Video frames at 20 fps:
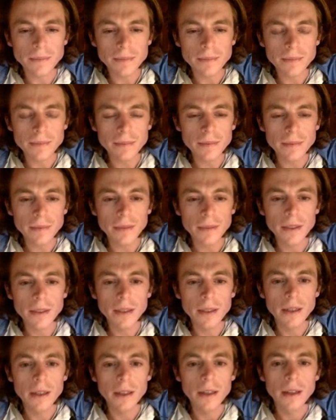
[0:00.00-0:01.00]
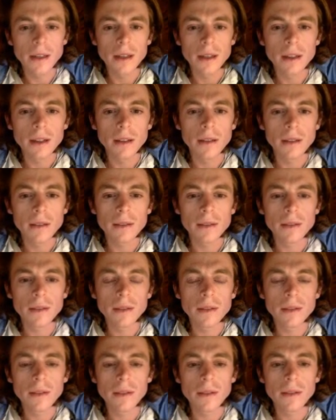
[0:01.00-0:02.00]

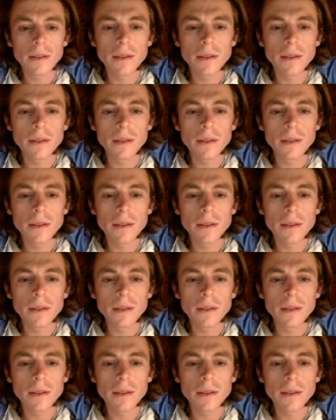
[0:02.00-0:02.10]
[no speech]